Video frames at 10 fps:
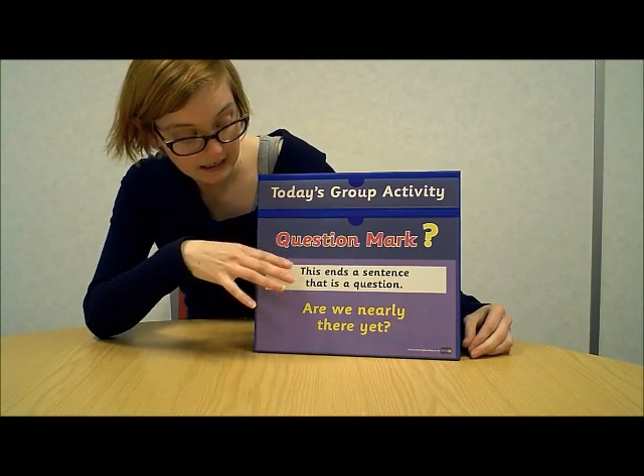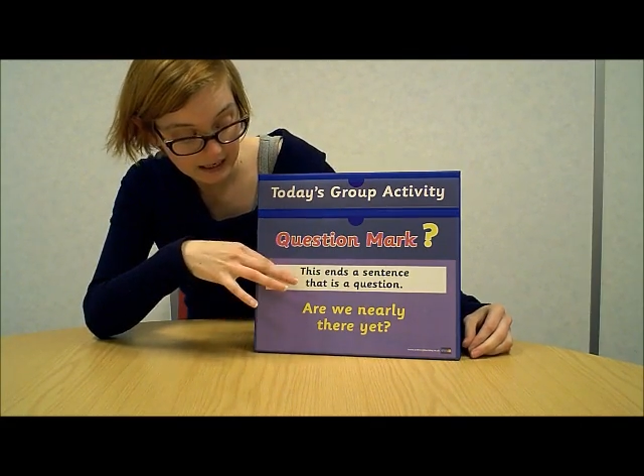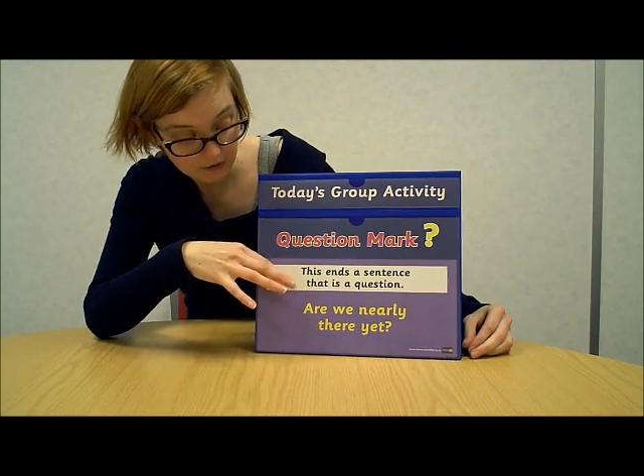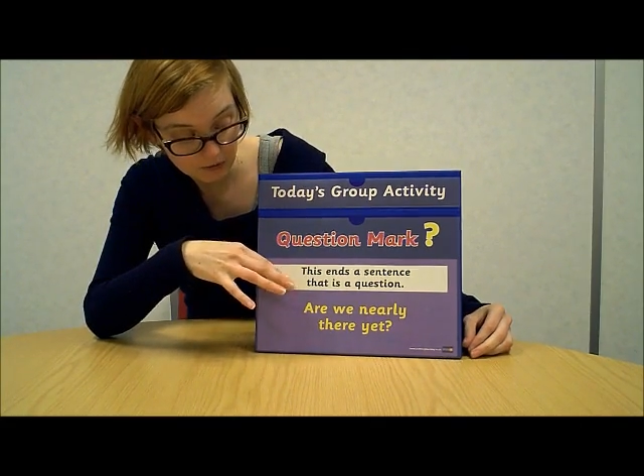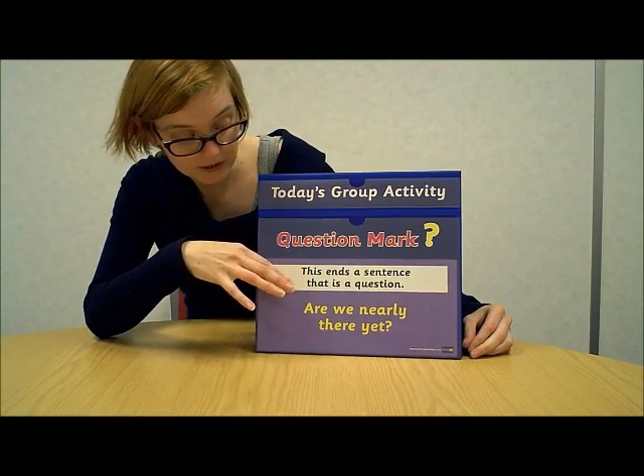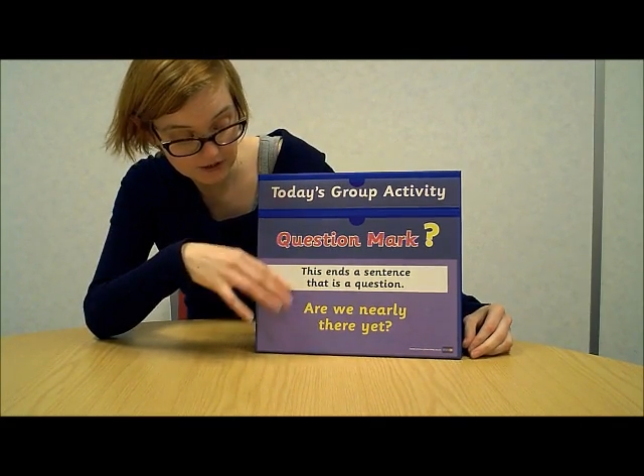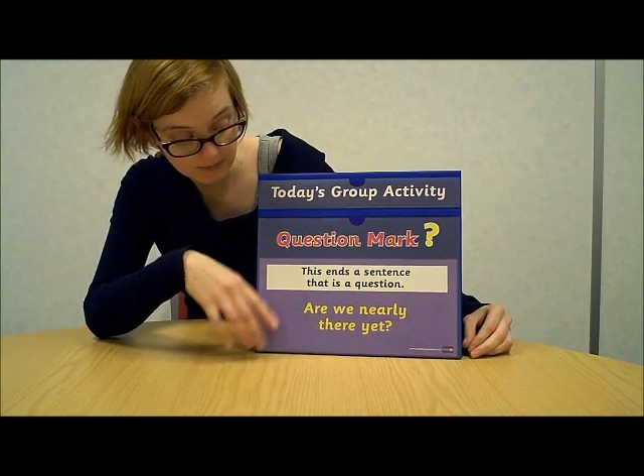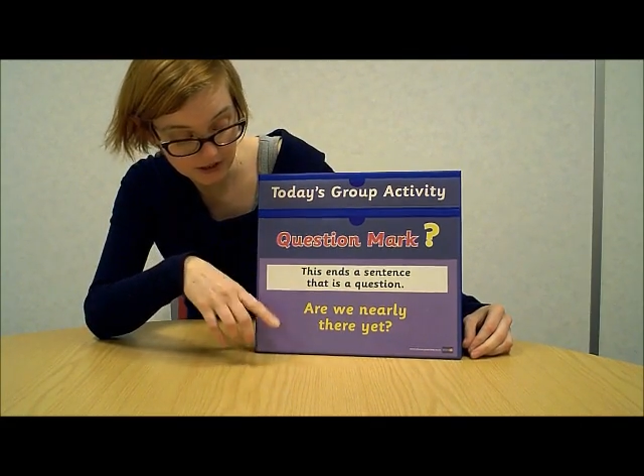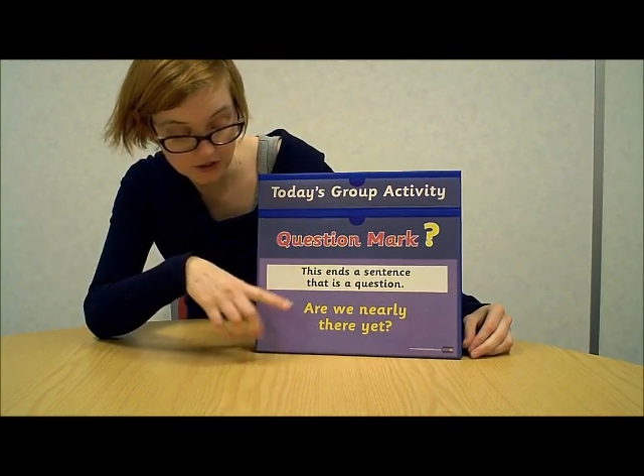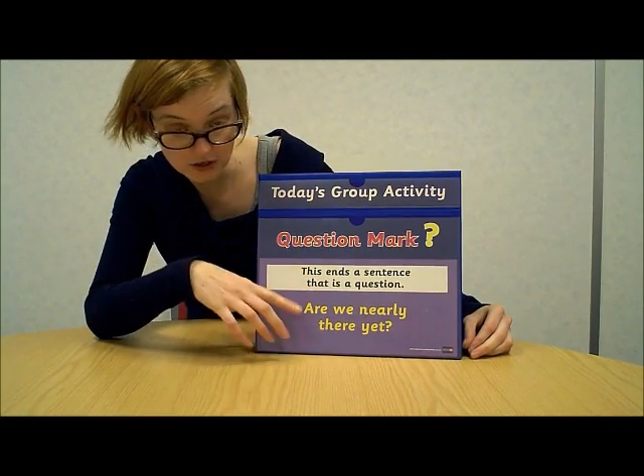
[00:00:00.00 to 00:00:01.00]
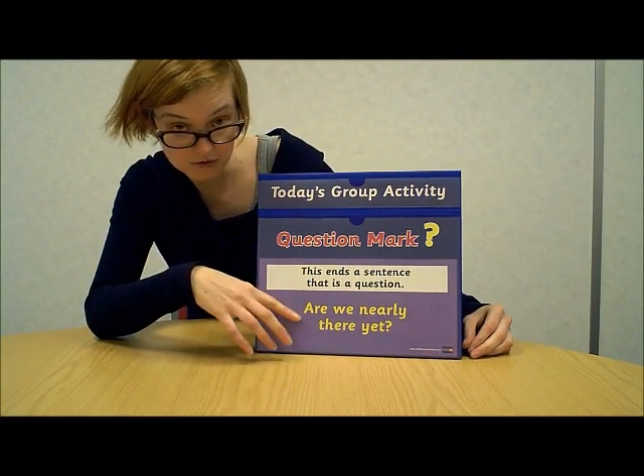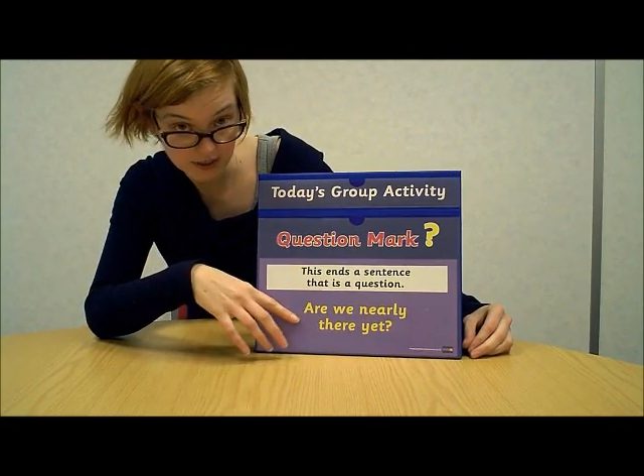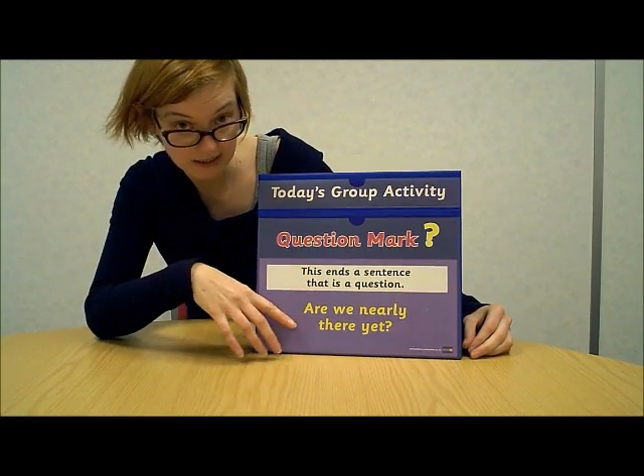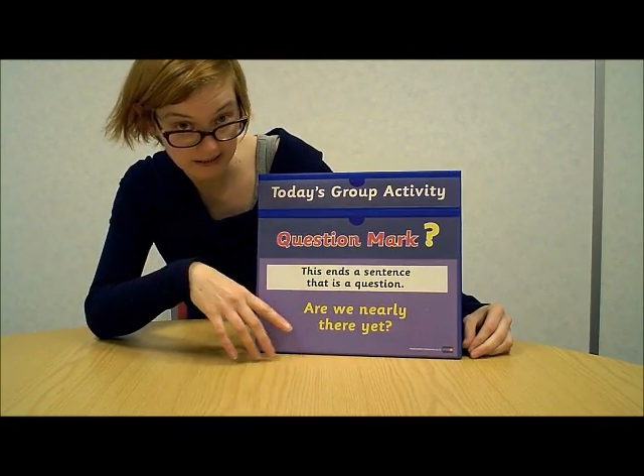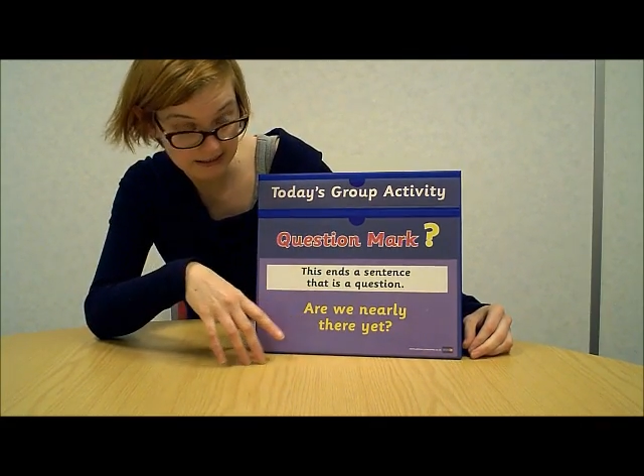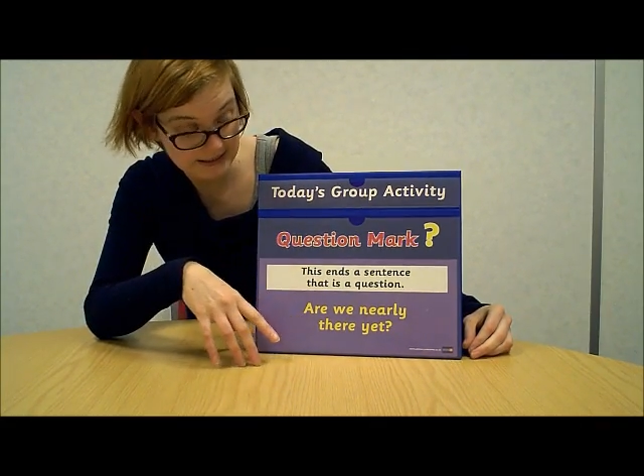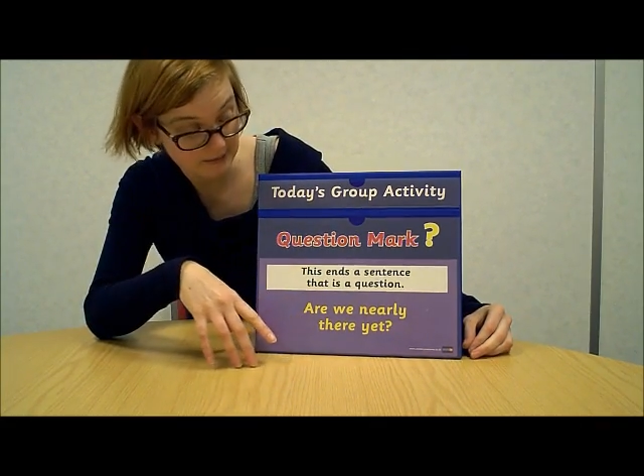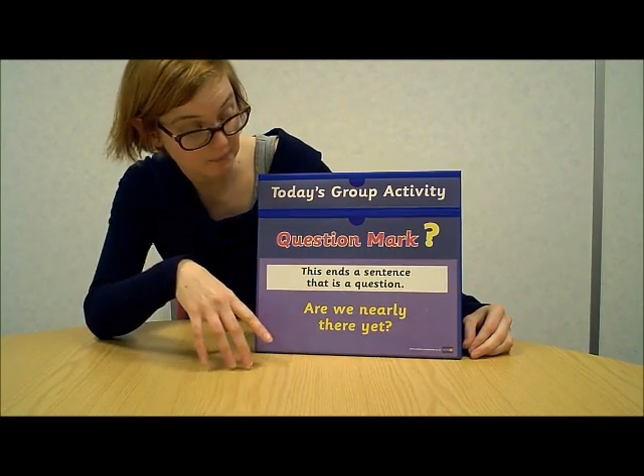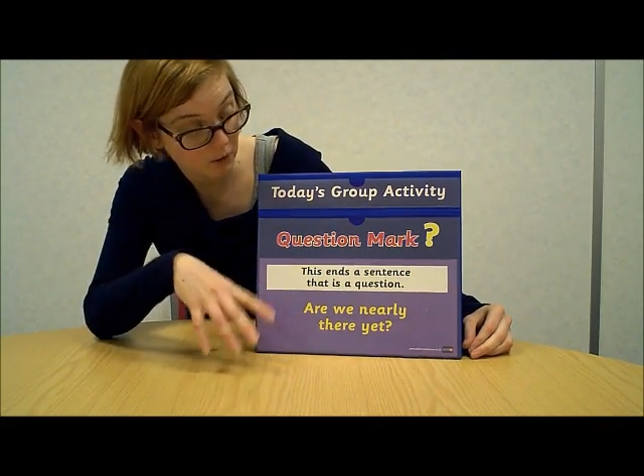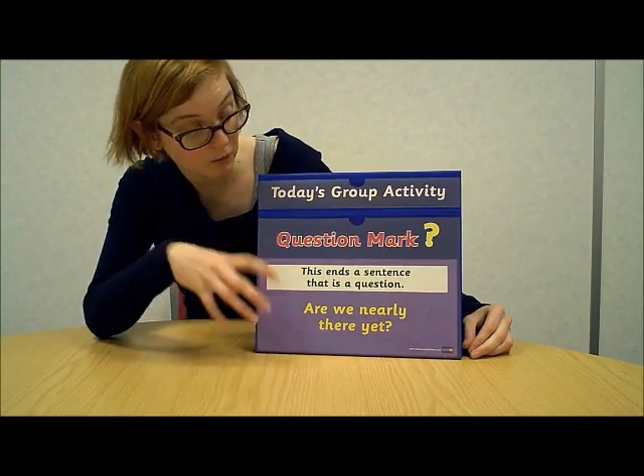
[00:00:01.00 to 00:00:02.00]
how the question marks are used and an
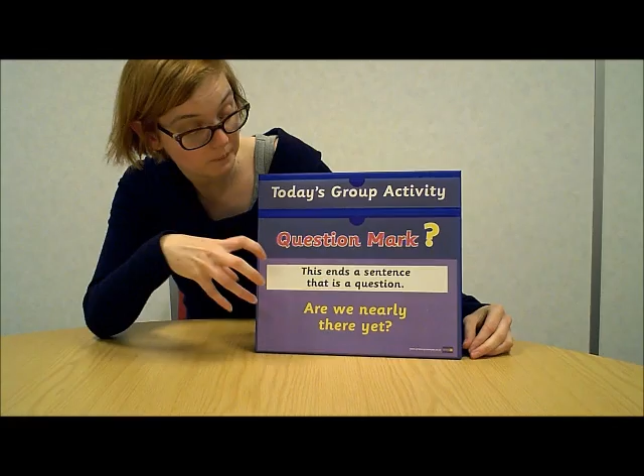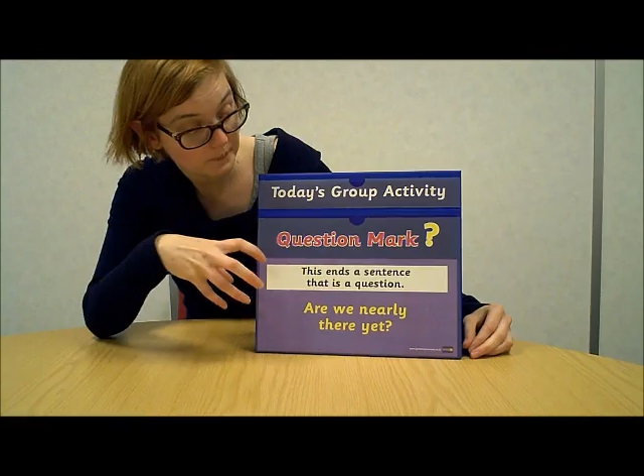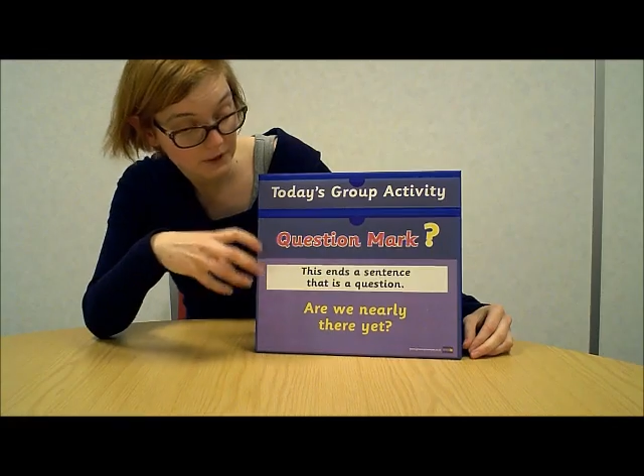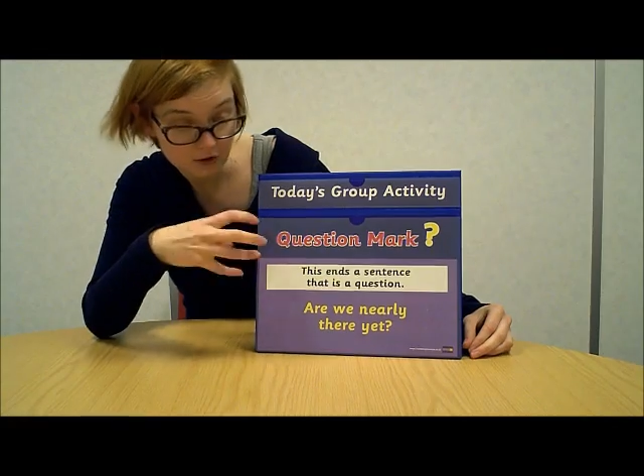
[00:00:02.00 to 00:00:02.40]
example,